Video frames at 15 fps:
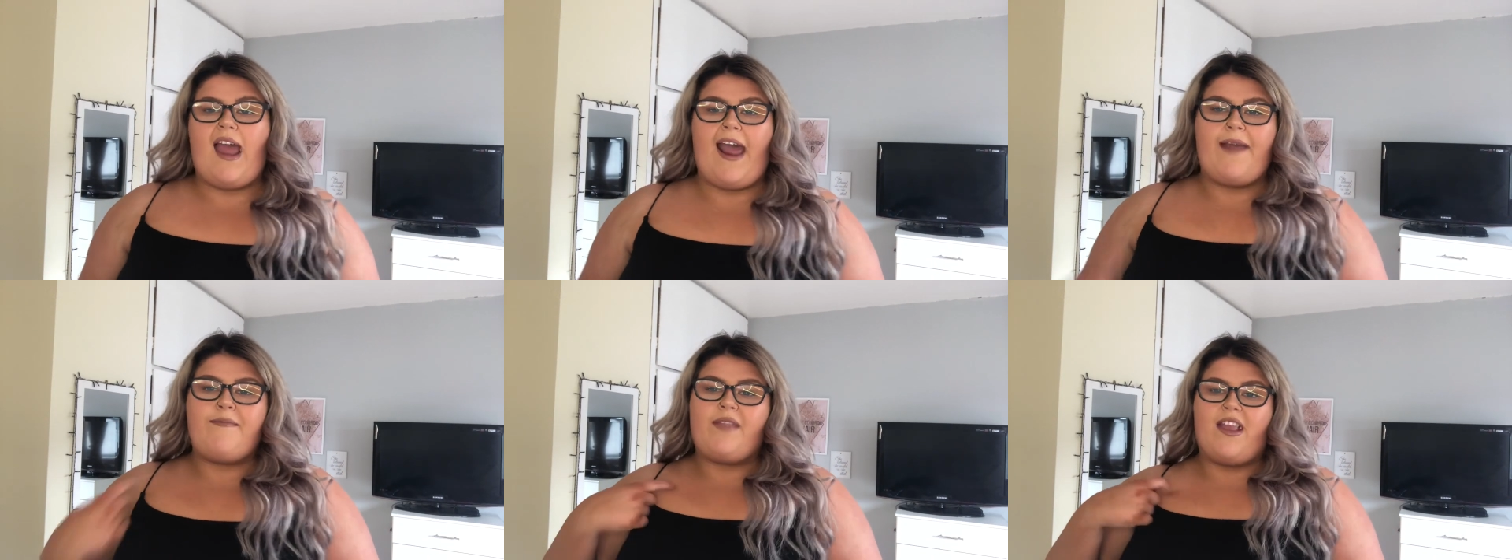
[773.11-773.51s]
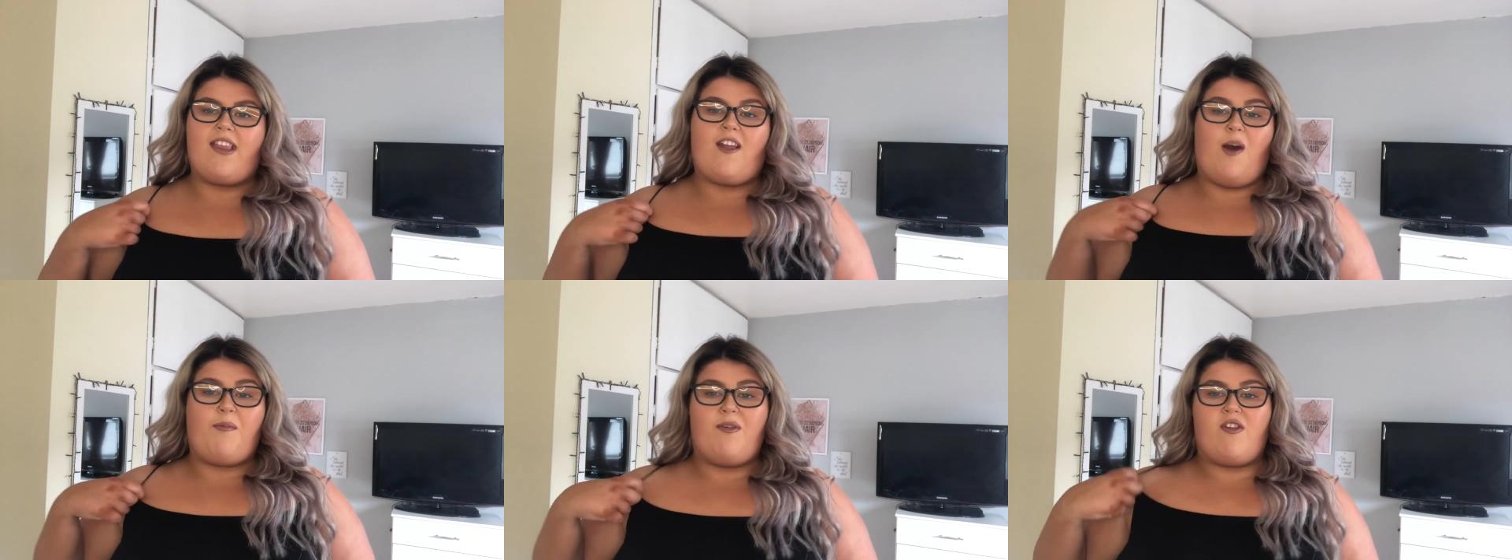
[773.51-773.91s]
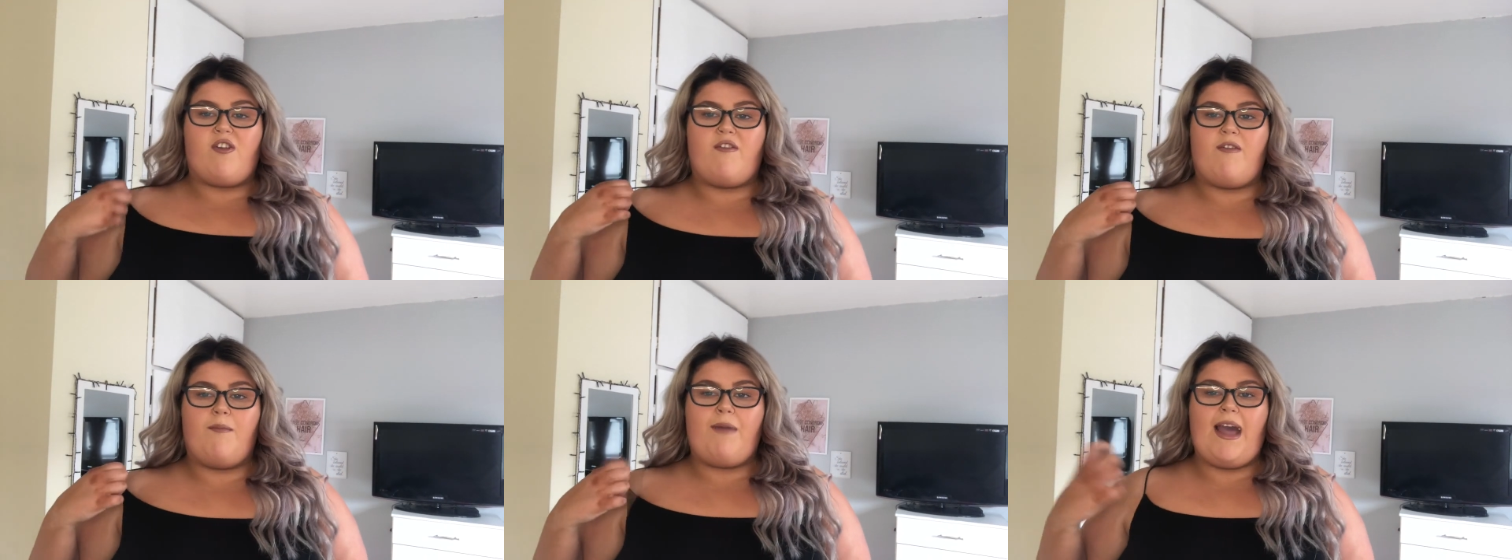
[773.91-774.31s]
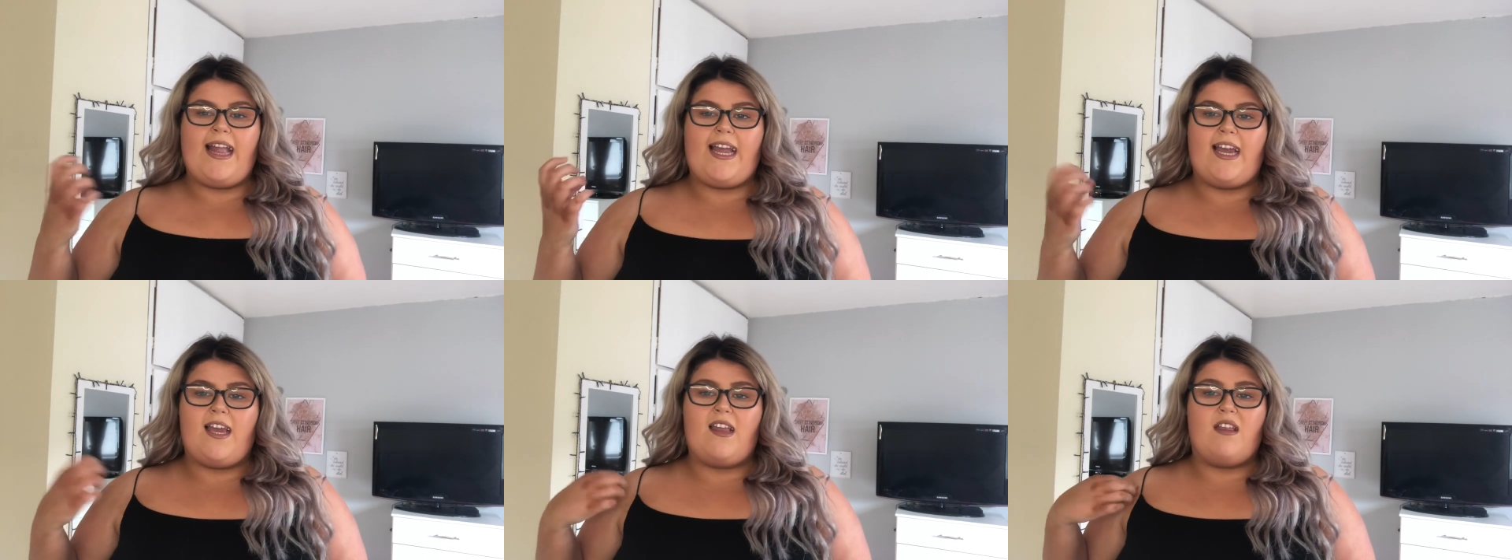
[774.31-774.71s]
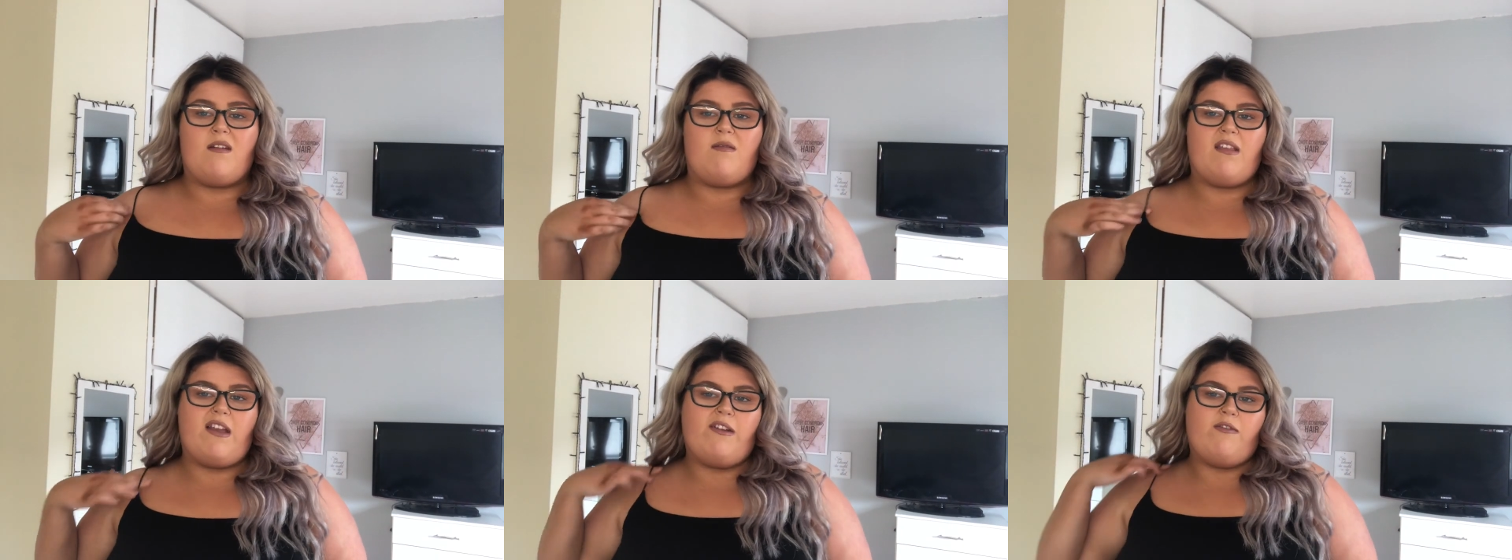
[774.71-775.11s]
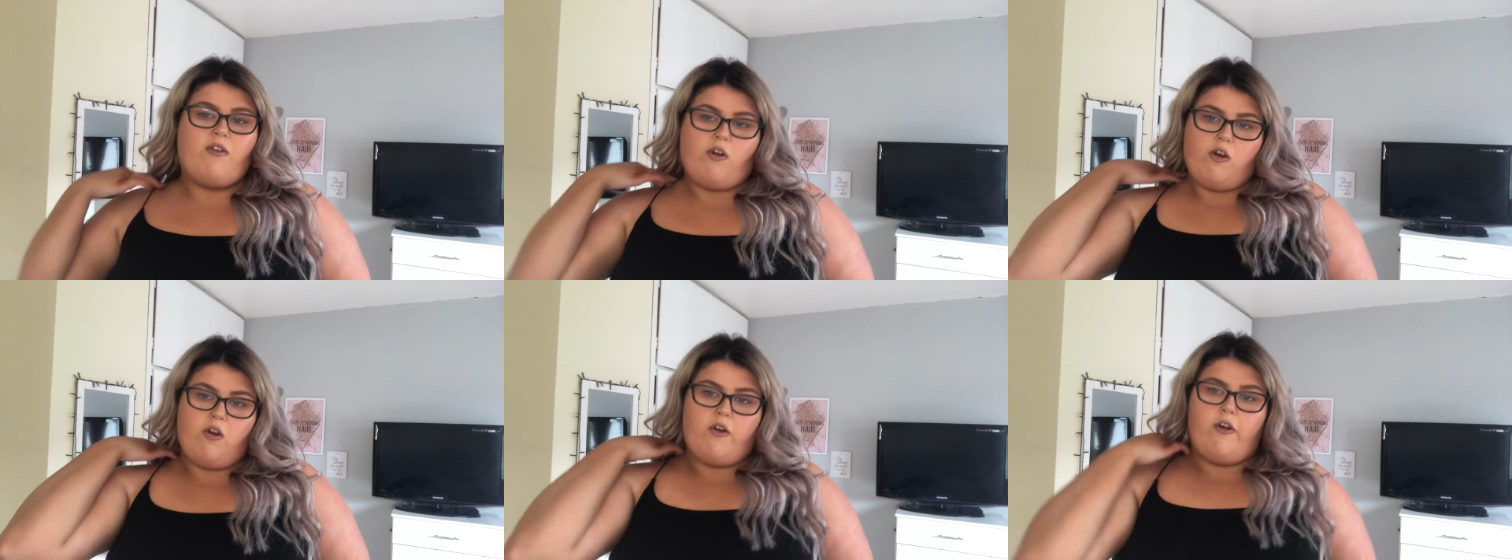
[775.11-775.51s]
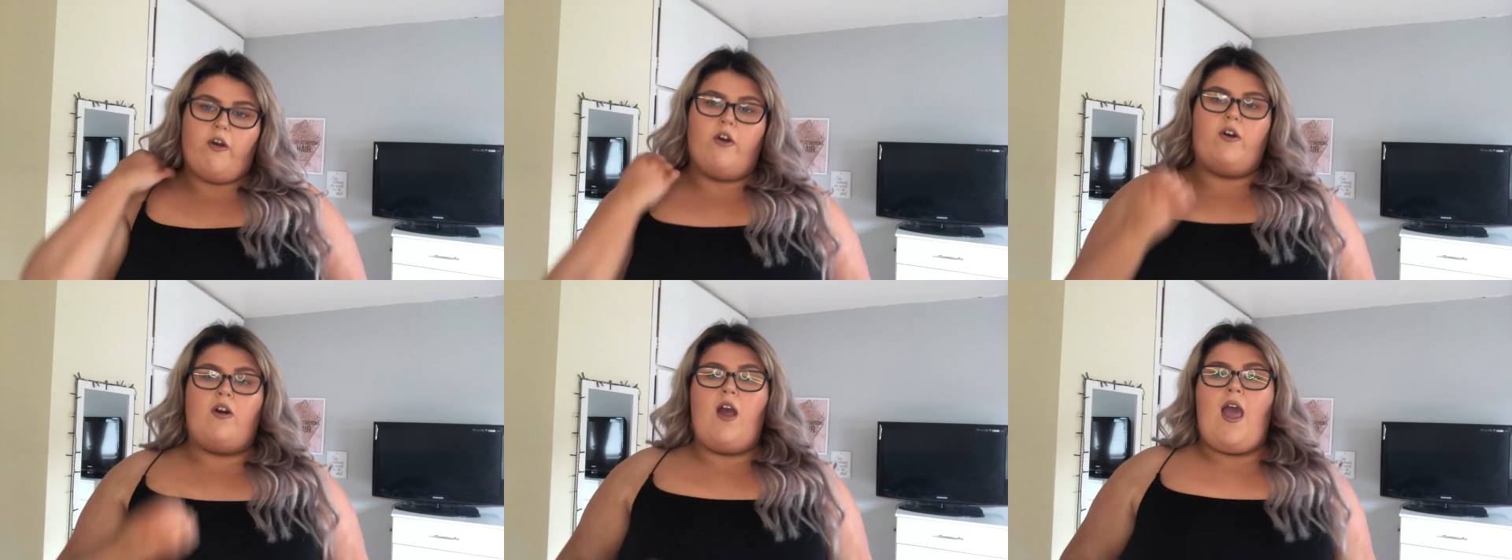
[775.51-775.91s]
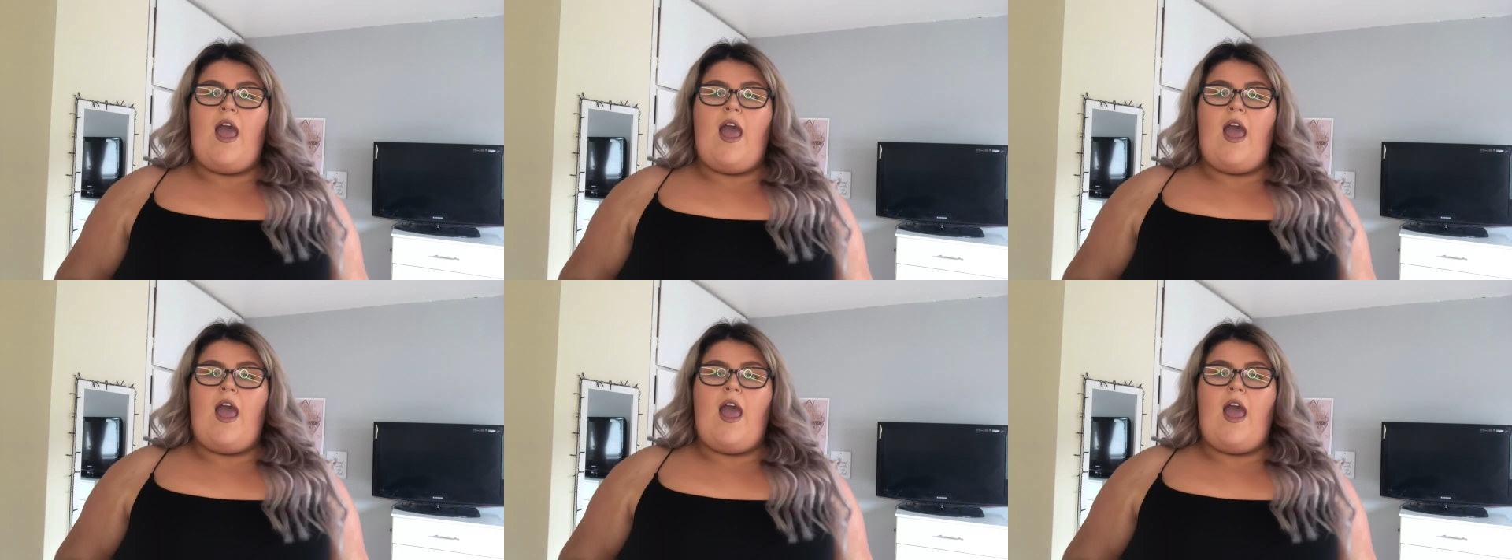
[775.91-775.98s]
and this top is just from Penny's. It was like €4.